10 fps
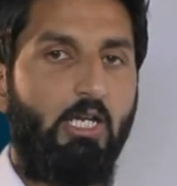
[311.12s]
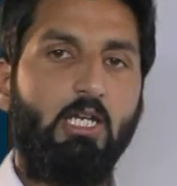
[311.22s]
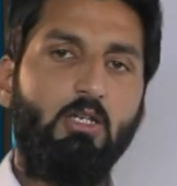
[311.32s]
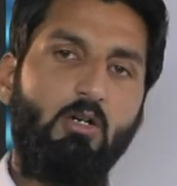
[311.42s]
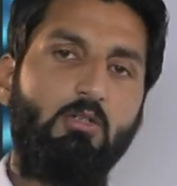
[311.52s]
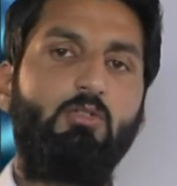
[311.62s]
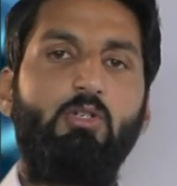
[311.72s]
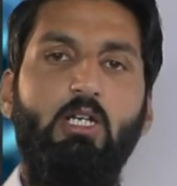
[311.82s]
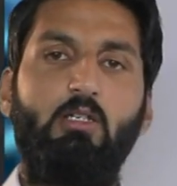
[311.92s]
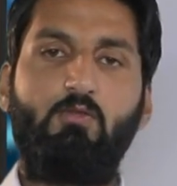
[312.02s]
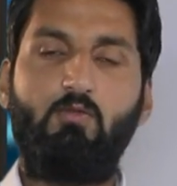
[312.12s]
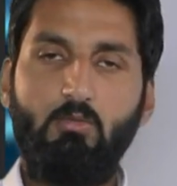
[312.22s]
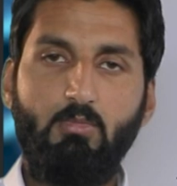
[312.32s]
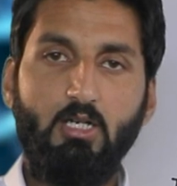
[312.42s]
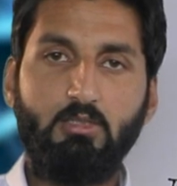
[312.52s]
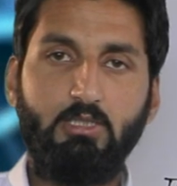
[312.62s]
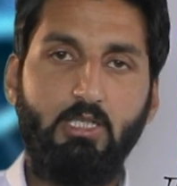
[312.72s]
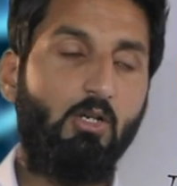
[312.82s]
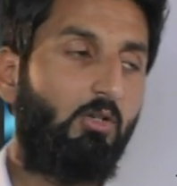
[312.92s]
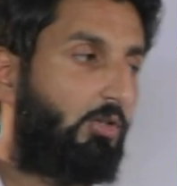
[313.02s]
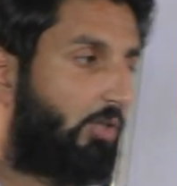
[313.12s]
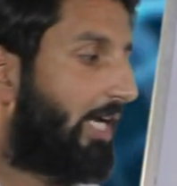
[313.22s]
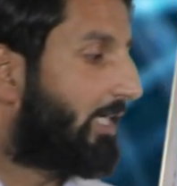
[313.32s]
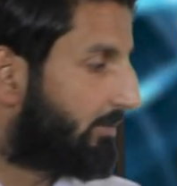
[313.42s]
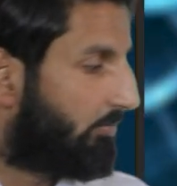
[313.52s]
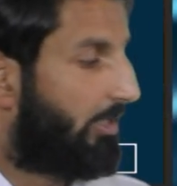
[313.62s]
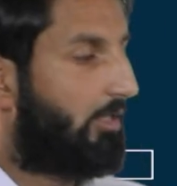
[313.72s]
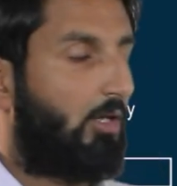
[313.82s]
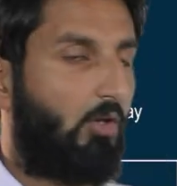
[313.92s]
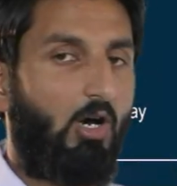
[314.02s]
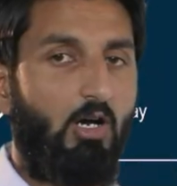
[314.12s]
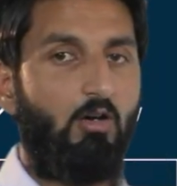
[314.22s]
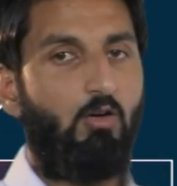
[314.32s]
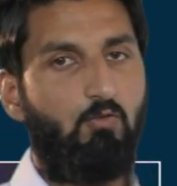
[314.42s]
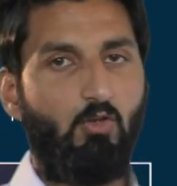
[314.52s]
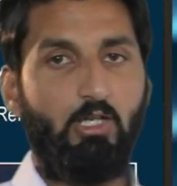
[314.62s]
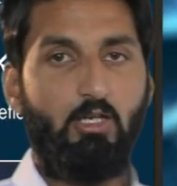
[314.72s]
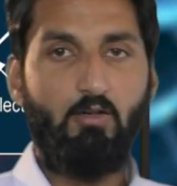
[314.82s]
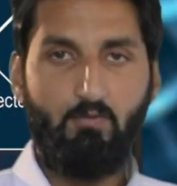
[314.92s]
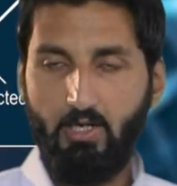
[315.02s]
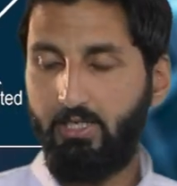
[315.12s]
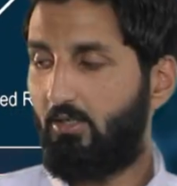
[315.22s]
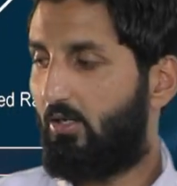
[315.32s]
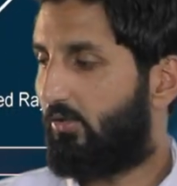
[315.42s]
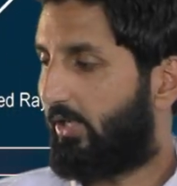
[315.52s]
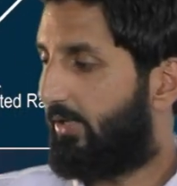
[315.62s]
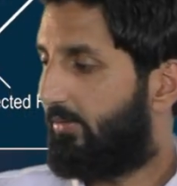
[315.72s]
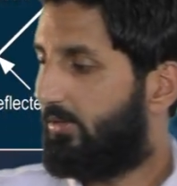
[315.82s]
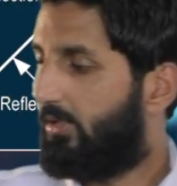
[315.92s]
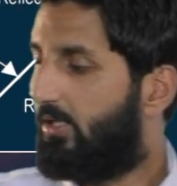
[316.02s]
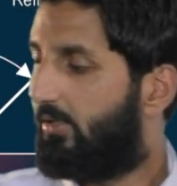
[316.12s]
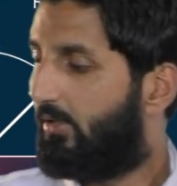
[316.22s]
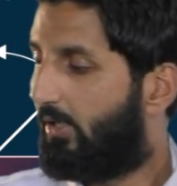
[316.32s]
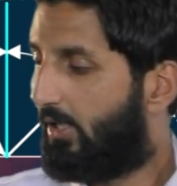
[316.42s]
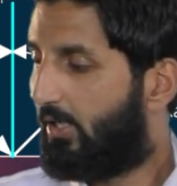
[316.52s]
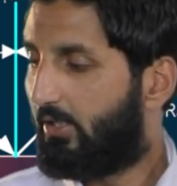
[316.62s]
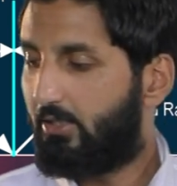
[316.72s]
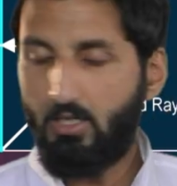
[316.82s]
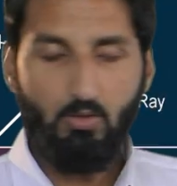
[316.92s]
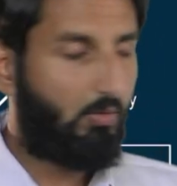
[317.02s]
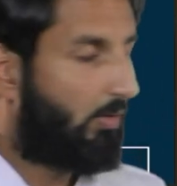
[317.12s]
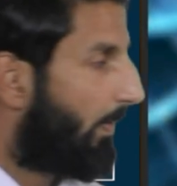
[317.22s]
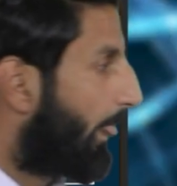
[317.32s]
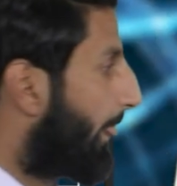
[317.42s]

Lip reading: in order to get the full marks in order to explain the law fully. Fine. Okay. Now